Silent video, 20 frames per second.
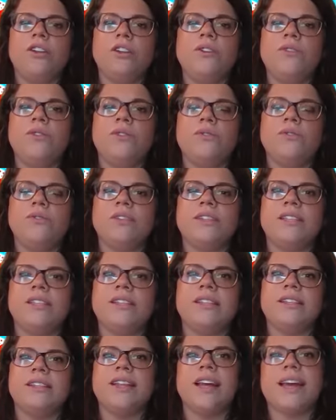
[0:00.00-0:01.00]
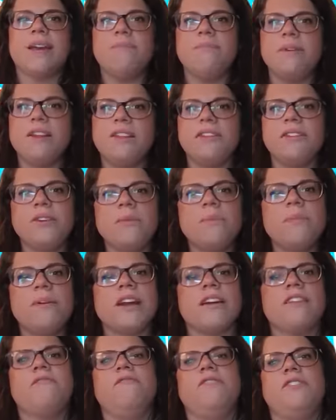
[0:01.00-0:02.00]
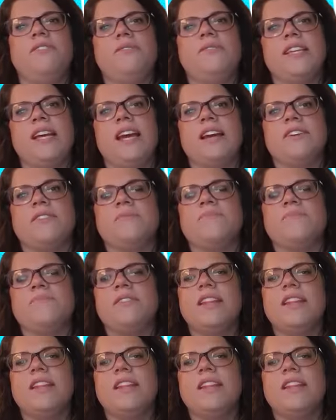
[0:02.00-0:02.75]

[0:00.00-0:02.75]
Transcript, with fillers: used that can be a little bit confusing,